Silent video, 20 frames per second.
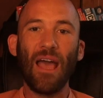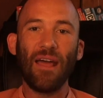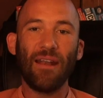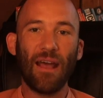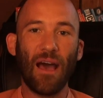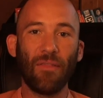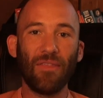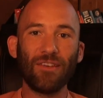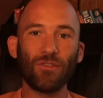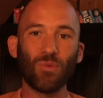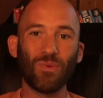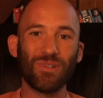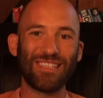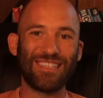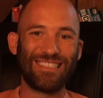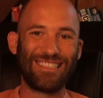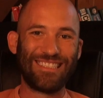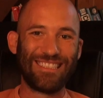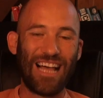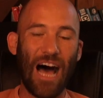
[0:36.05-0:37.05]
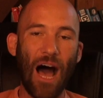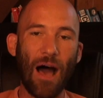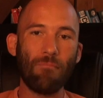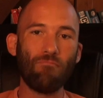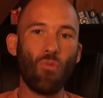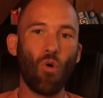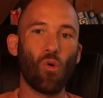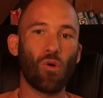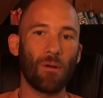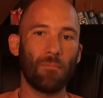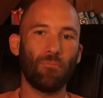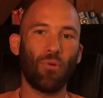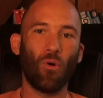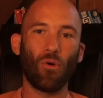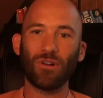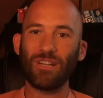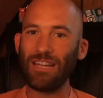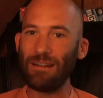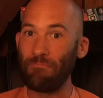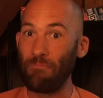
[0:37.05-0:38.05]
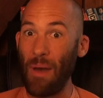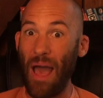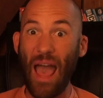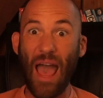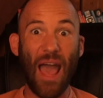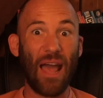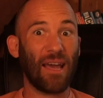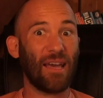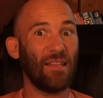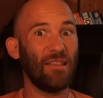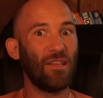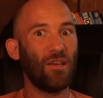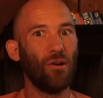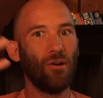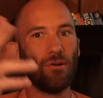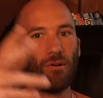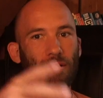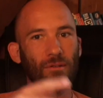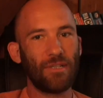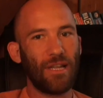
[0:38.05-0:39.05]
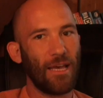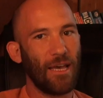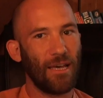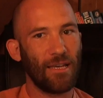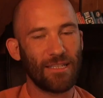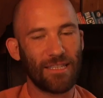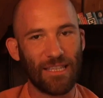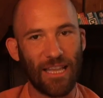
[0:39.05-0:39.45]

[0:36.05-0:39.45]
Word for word: Now this was a lot more important back in the old days,